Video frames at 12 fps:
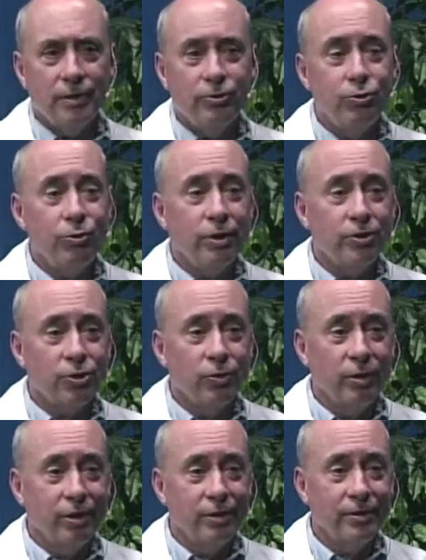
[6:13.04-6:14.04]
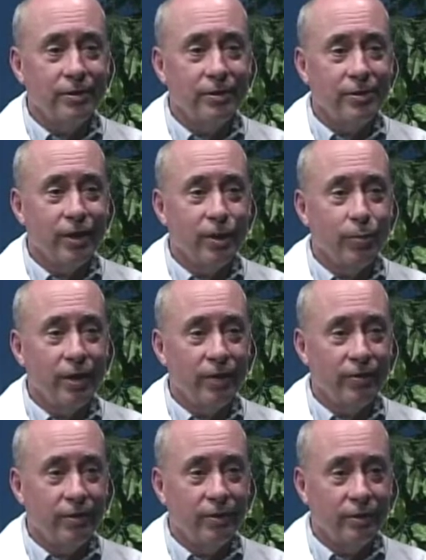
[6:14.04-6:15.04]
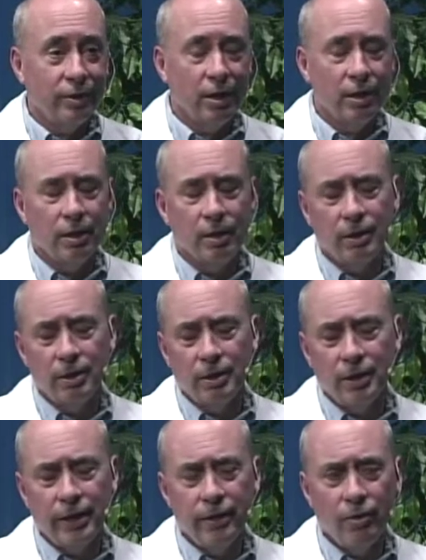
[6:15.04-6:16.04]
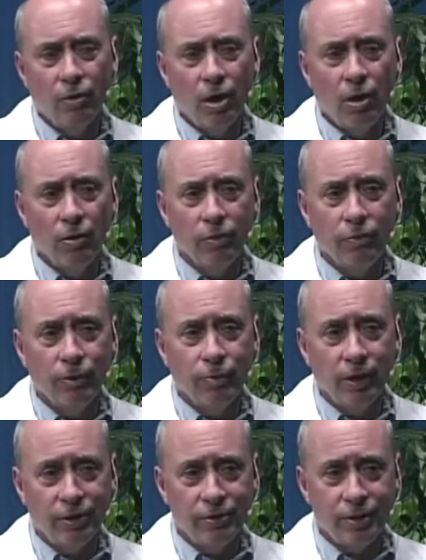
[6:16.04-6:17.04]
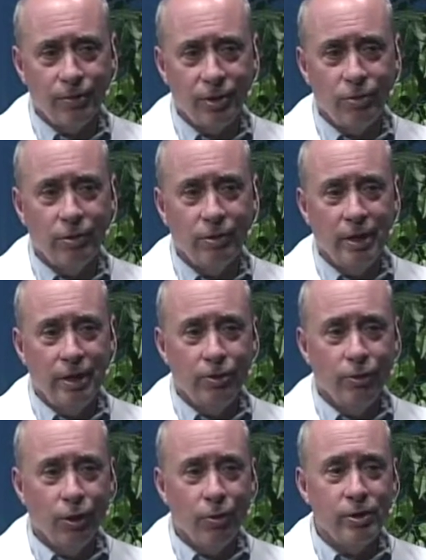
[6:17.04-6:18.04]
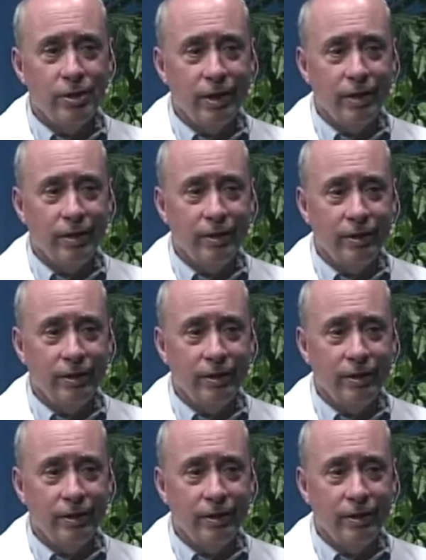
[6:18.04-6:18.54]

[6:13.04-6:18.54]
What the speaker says: doing a screening is not a bad thing, and they're all over the place. I mean, you go into any...